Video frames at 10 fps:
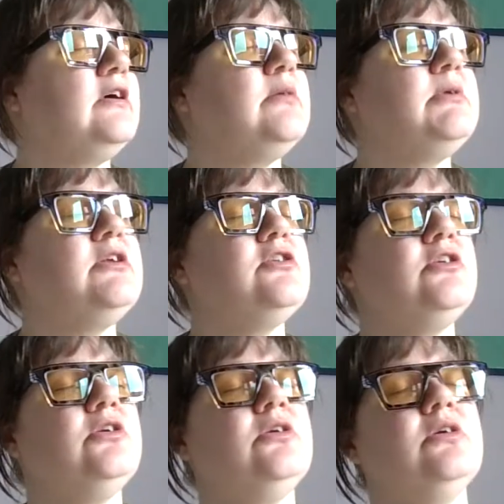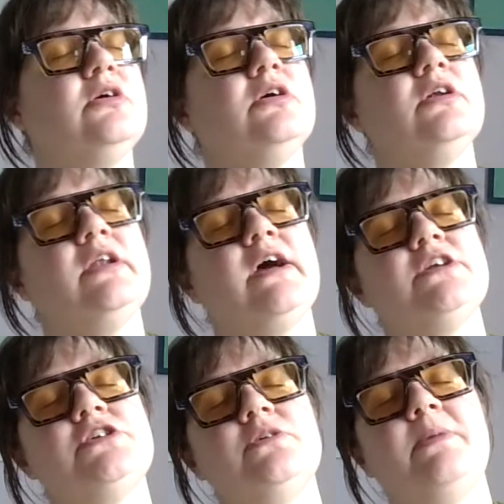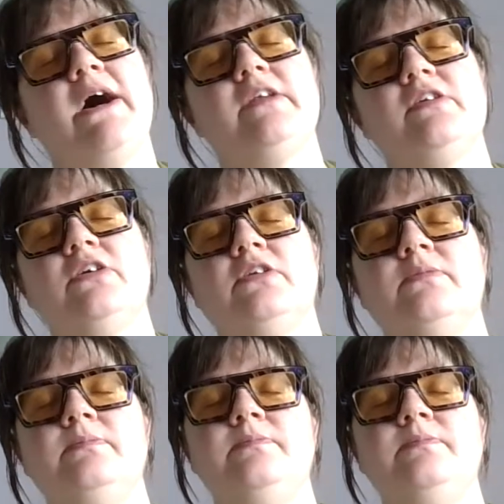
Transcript: come into a natural pattern.